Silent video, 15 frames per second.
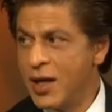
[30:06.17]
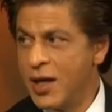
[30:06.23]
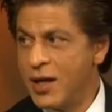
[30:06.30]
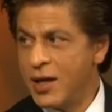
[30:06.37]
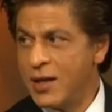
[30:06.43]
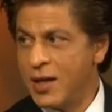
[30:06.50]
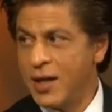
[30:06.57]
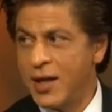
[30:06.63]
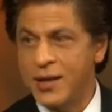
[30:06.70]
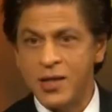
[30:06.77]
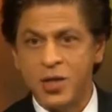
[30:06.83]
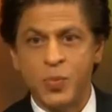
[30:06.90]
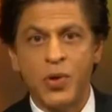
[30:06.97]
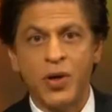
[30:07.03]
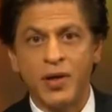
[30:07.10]
And I think at
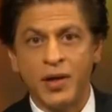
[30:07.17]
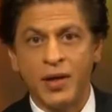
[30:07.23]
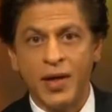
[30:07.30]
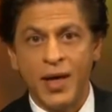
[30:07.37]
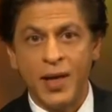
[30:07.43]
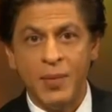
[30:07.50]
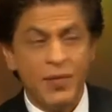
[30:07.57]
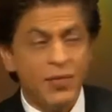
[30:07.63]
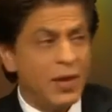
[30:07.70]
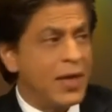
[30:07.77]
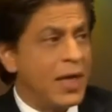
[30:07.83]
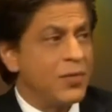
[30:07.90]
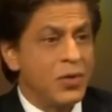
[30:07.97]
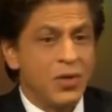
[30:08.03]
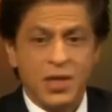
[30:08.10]
this point in time, even
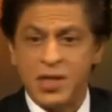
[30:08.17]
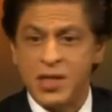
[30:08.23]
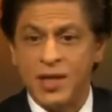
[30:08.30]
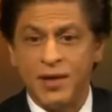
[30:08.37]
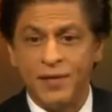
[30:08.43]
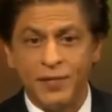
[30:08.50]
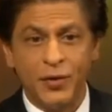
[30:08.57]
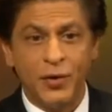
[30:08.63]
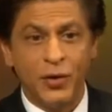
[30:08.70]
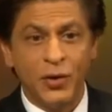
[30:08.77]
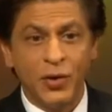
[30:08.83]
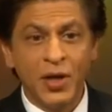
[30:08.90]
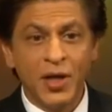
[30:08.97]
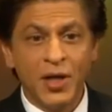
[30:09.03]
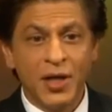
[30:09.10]
Davos itself,
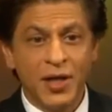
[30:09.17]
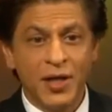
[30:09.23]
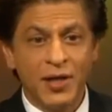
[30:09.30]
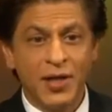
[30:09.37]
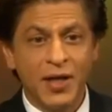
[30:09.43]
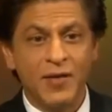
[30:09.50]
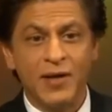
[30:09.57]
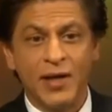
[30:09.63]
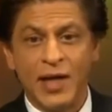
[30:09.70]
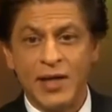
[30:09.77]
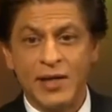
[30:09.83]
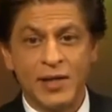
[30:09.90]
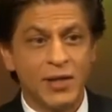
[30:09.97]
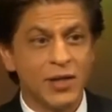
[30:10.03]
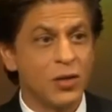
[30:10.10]
they
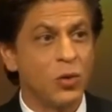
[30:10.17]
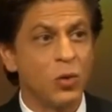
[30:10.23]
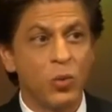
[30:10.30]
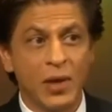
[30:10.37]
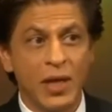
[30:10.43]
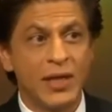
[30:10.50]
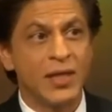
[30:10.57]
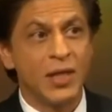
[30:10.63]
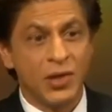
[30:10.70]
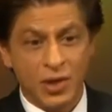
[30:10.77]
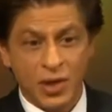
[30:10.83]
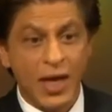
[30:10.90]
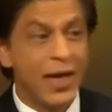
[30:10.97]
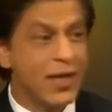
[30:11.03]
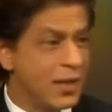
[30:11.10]
realize that this
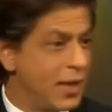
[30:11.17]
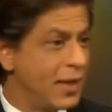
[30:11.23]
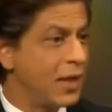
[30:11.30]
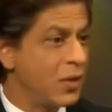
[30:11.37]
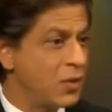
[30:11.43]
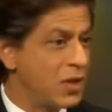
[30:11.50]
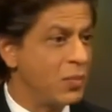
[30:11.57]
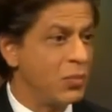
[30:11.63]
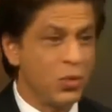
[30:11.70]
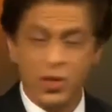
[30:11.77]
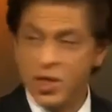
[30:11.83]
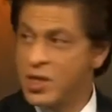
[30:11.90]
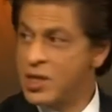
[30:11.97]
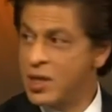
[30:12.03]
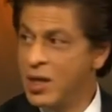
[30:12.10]
globalization has let out some
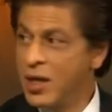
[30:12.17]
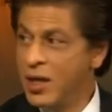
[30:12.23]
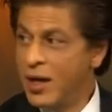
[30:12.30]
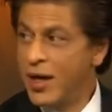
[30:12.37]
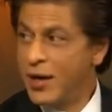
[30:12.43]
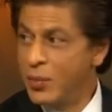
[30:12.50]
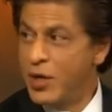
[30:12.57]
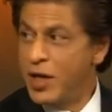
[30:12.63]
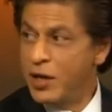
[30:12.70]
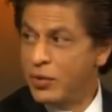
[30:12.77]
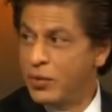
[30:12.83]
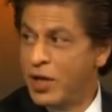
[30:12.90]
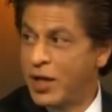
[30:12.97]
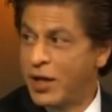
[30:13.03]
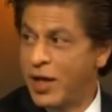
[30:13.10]
losers, and we need
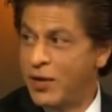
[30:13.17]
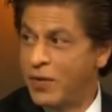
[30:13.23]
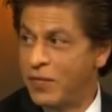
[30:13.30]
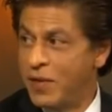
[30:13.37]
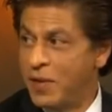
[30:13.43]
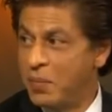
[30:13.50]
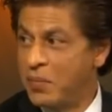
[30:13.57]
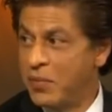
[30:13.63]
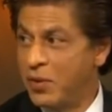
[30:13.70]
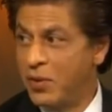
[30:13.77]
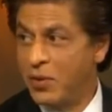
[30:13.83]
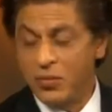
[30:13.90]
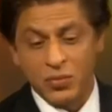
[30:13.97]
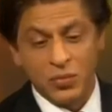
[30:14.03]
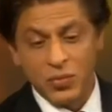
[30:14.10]
to take care of them.
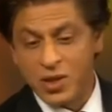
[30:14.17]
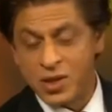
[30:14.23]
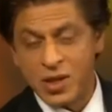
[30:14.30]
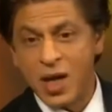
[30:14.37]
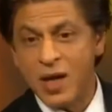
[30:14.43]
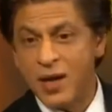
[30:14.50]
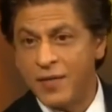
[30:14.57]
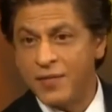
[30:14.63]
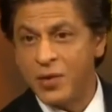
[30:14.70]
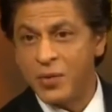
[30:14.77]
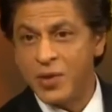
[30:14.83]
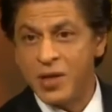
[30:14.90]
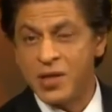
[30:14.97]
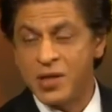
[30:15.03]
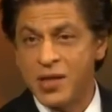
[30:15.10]
We just can't have the
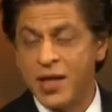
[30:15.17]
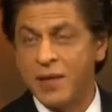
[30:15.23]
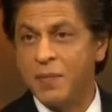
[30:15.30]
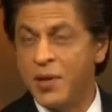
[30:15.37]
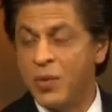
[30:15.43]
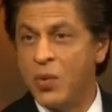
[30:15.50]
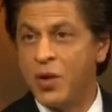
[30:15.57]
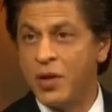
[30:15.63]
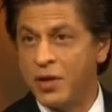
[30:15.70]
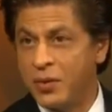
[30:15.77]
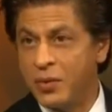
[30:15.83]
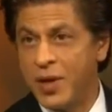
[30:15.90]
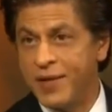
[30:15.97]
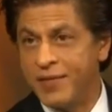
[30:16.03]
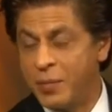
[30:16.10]
winners like me wanting
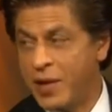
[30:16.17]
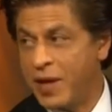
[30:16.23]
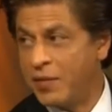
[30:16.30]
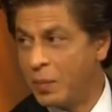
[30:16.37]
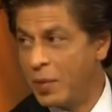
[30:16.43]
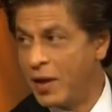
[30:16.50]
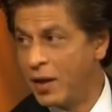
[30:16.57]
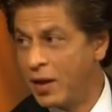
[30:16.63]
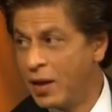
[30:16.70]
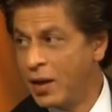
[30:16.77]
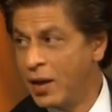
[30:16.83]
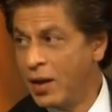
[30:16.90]
to have a private plane.